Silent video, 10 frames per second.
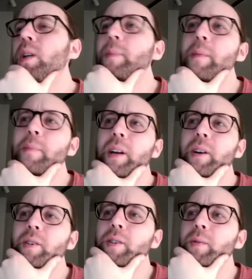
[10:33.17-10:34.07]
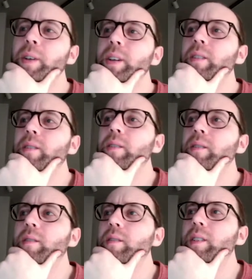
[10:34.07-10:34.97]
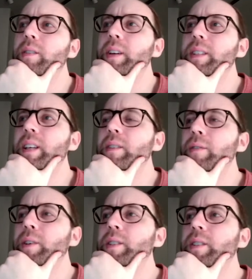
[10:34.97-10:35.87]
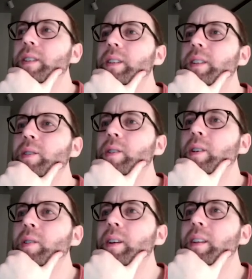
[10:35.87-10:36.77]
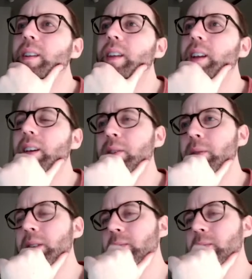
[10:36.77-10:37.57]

be better to do it if I take first and then you go and then I do it?